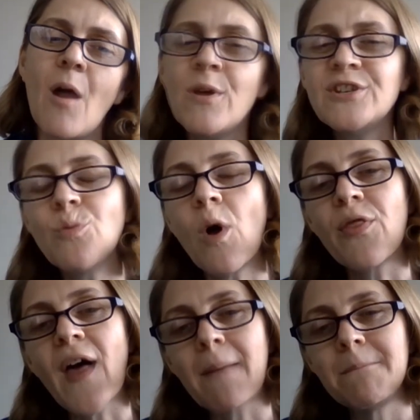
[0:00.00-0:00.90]
I wonder
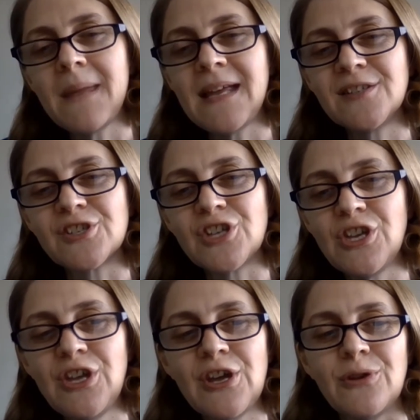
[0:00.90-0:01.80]
what that means to
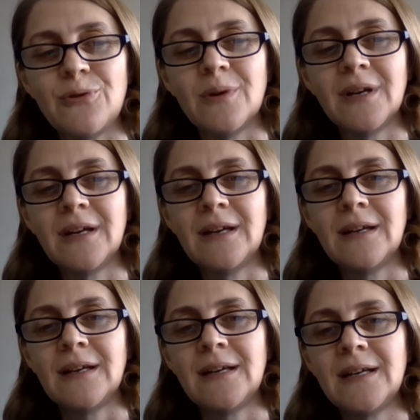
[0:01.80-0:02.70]
you,
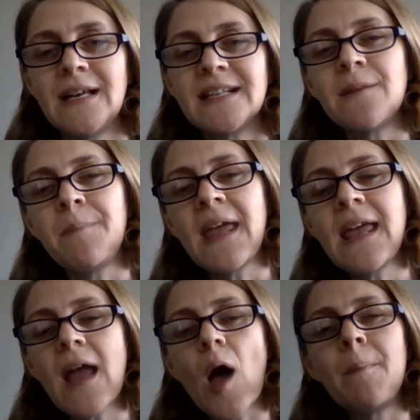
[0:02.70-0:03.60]
to
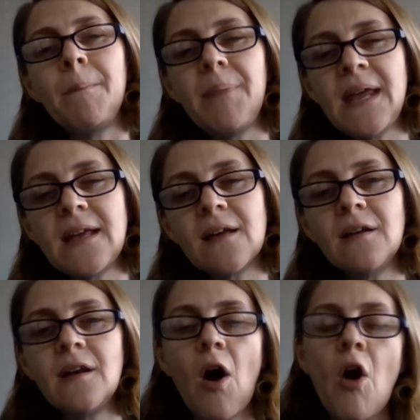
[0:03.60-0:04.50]
be a
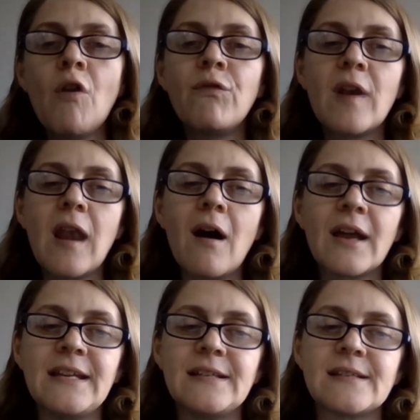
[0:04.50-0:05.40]
beacon of
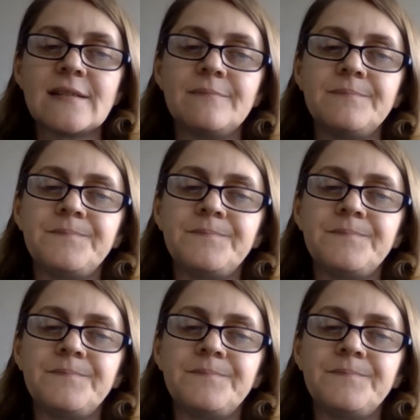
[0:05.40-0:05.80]
light.